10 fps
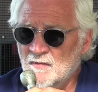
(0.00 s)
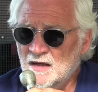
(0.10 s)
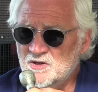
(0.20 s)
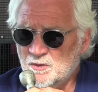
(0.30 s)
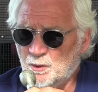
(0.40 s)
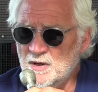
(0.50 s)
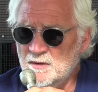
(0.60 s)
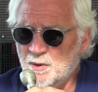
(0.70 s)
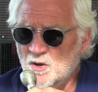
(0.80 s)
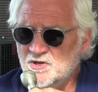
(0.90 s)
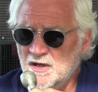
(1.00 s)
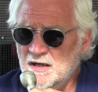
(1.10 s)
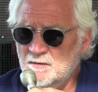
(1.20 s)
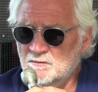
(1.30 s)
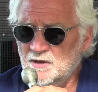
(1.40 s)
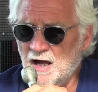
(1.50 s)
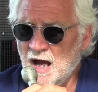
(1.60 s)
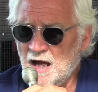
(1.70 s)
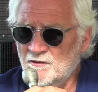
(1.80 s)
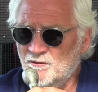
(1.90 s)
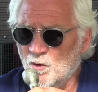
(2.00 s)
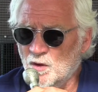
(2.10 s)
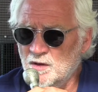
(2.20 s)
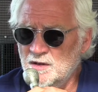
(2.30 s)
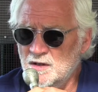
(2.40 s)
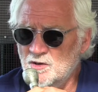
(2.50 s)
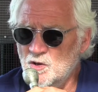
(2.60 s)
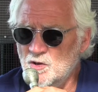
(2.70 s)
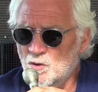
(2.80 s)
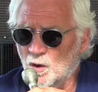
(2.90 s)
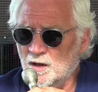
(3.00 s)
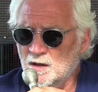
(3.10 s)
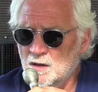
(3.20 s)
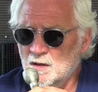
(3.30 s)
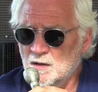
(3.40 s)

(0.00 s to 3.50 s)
He's the pre and post game guy for the uh, New York,